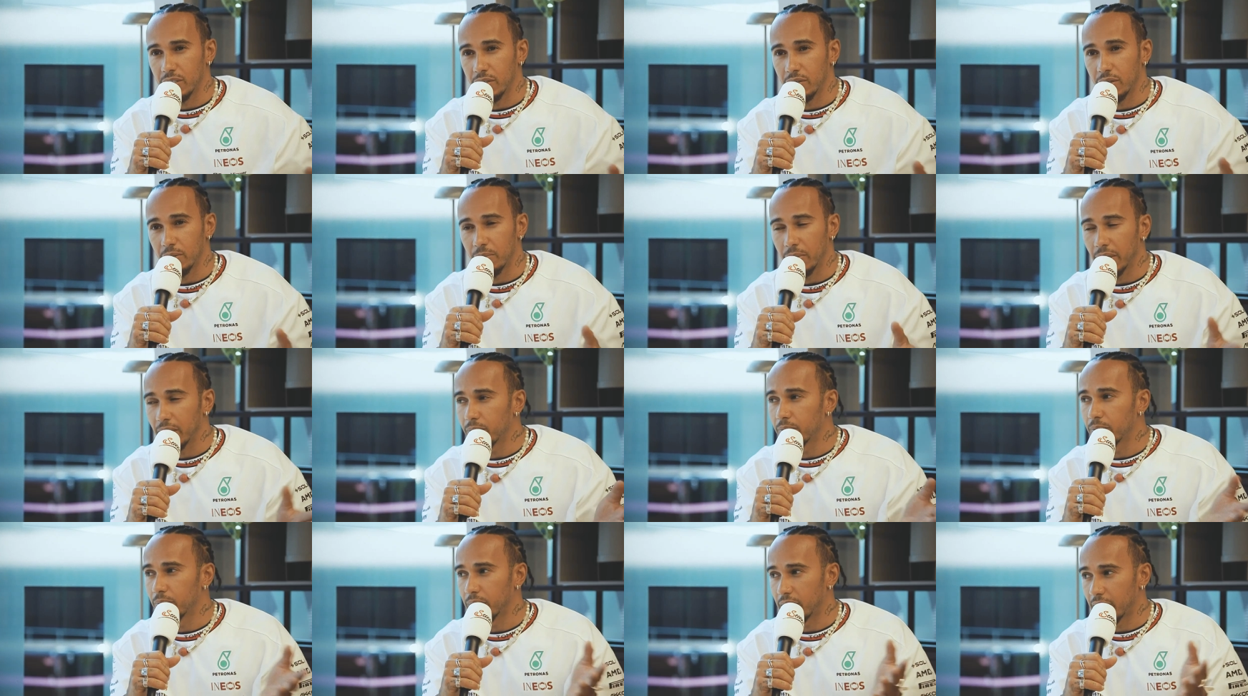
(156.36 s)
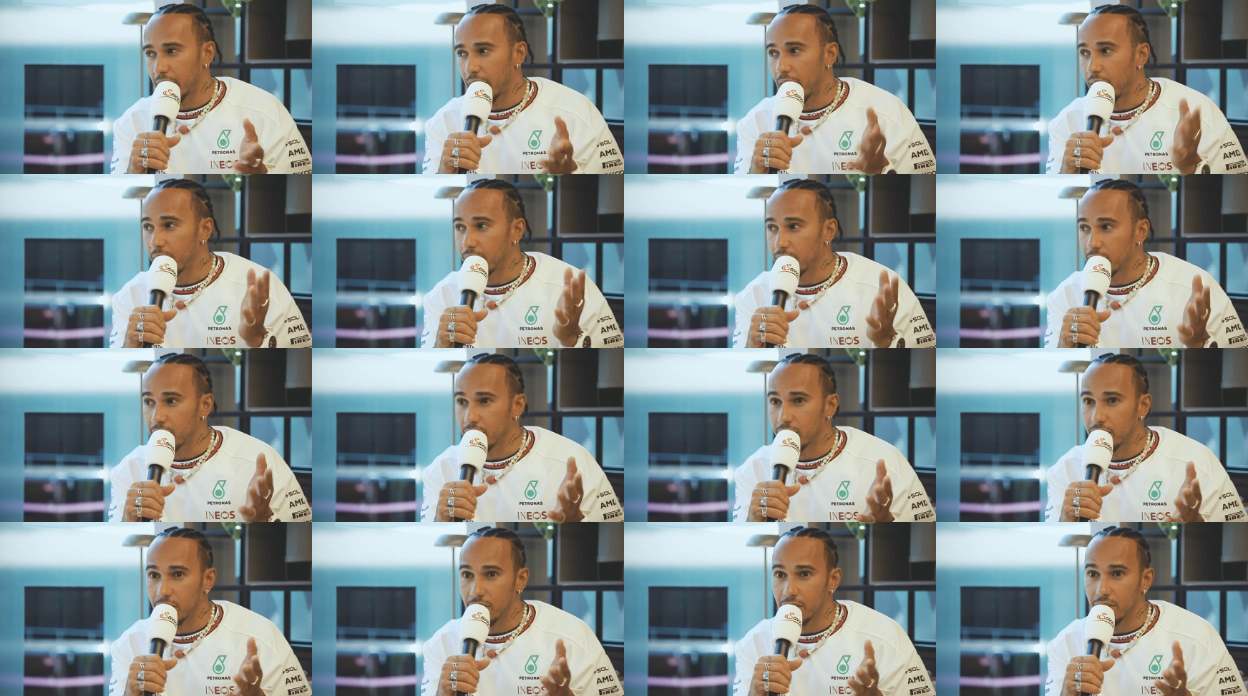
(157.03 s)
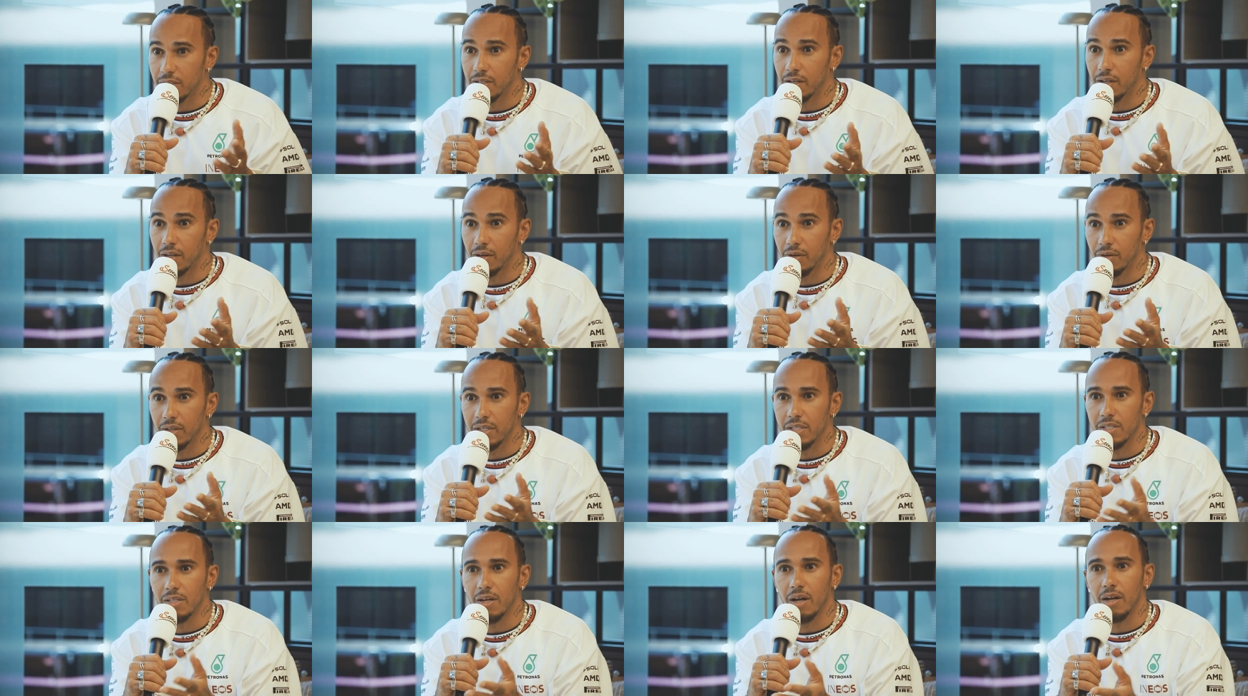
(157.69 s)
year and a bit, but now it's
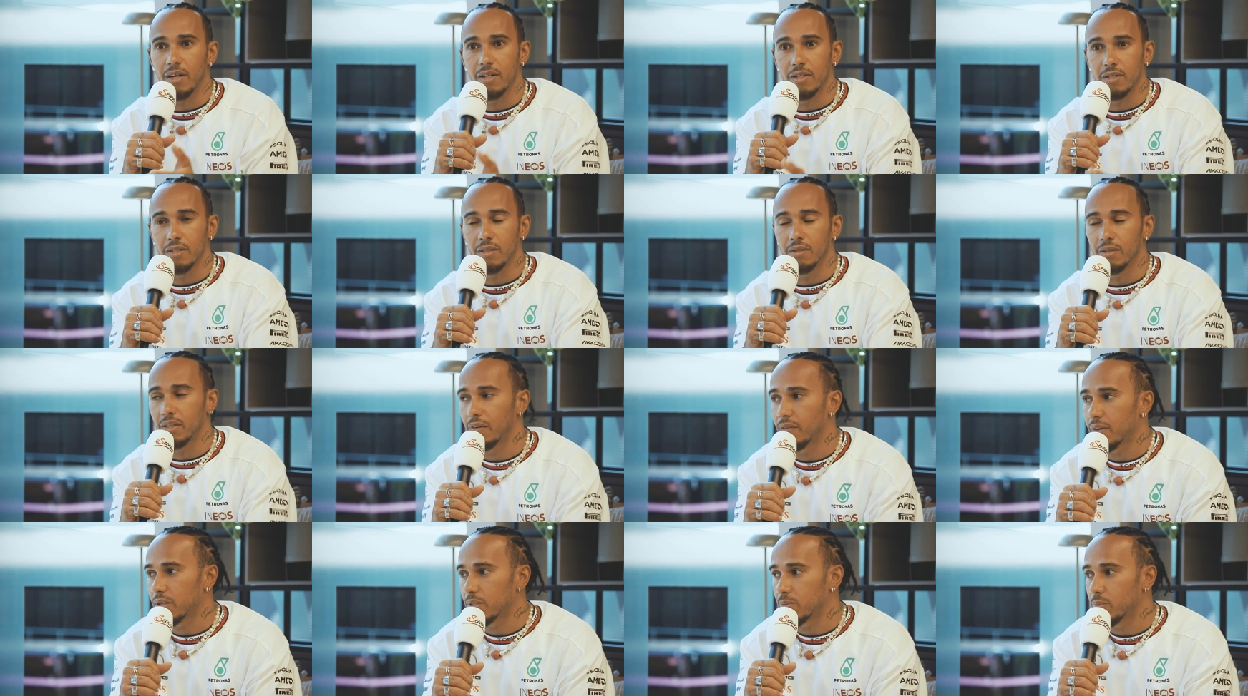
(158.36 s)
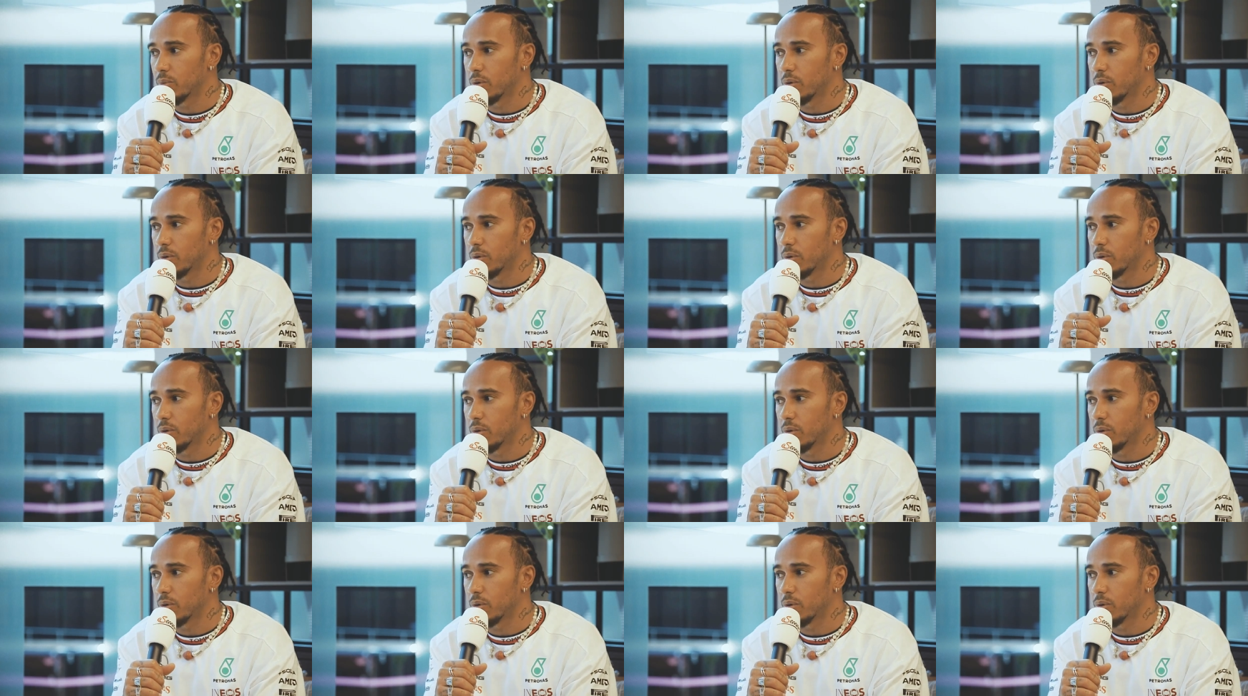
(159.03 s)
slowly starting to give us